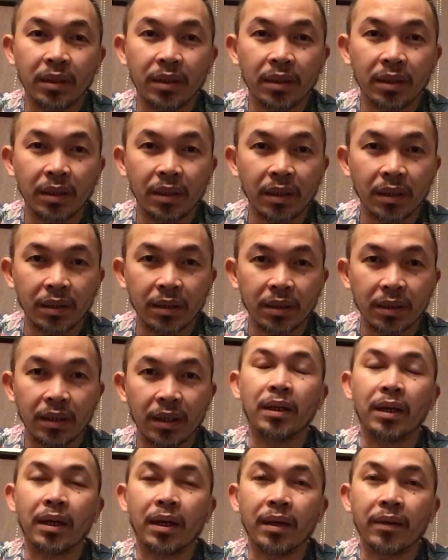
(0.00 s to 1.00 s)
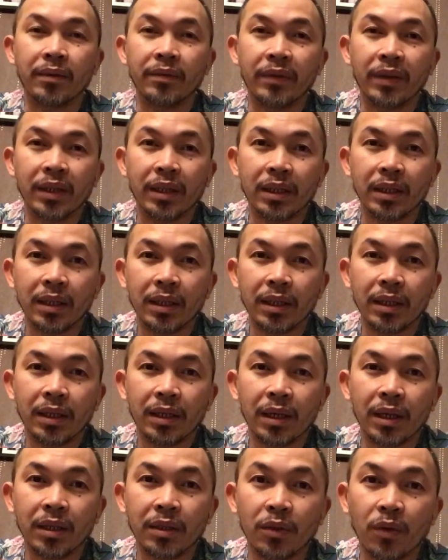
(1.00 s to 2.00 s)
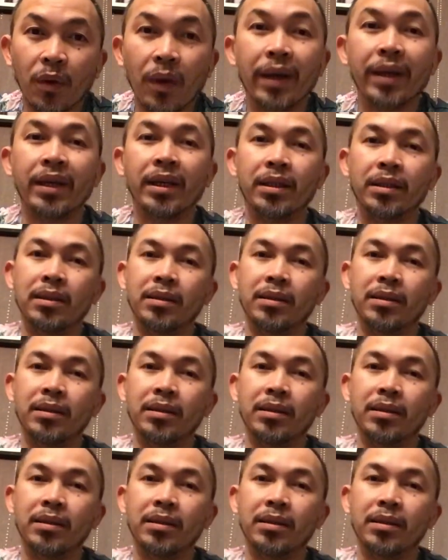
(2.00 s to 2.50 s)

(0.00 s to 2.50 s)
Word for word: It's a very clear and quiet